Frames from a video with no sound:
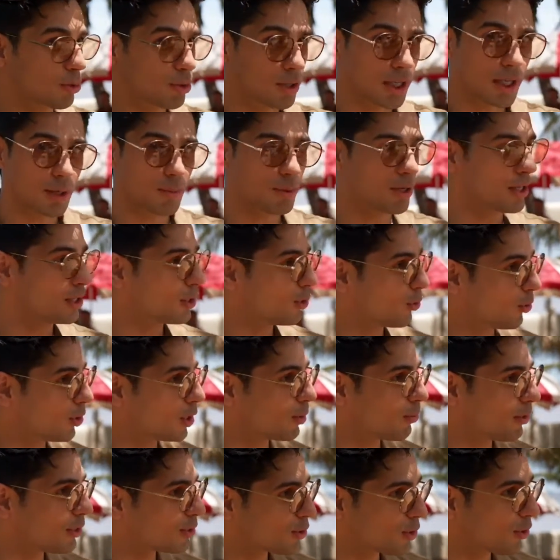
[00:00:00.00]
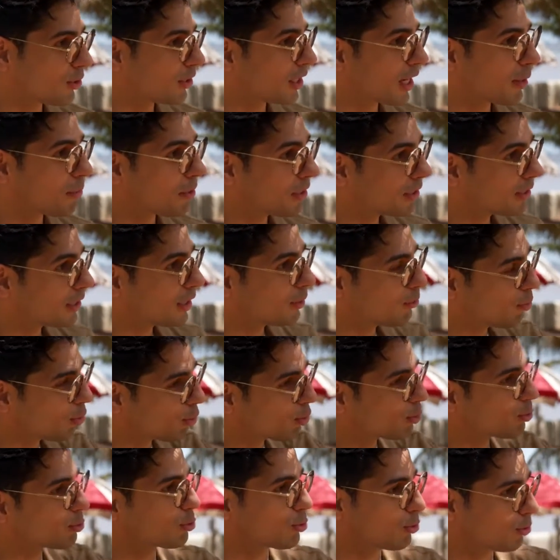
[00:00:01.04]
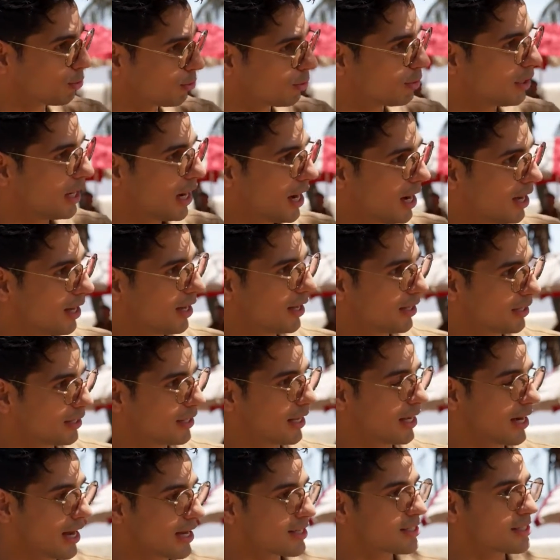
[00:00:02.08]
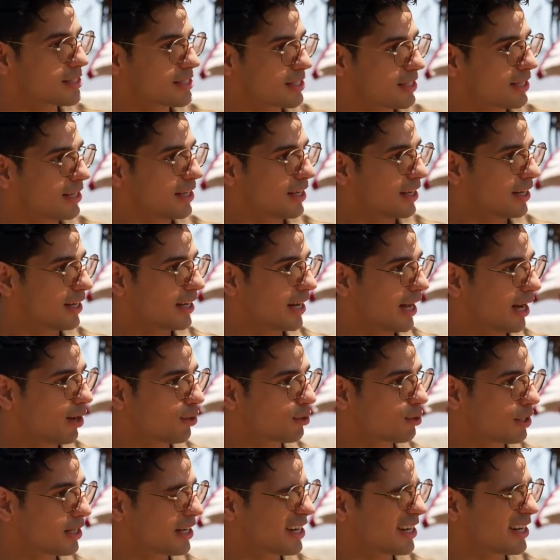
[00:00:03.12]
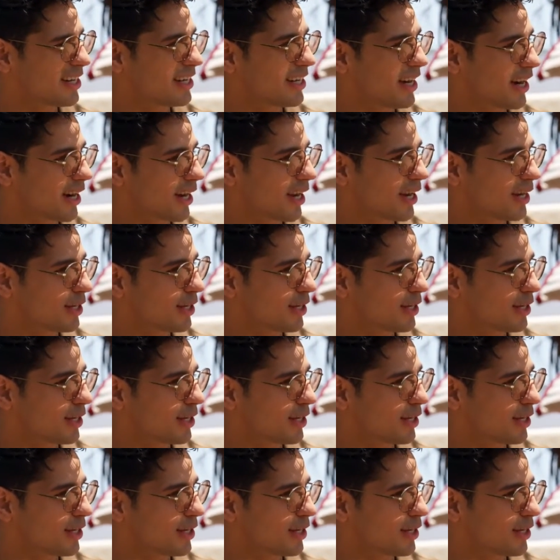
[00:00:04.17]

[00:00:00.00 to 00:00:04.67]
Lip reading: You think we are the only ones that are on camera, they're more used to than us now today at a young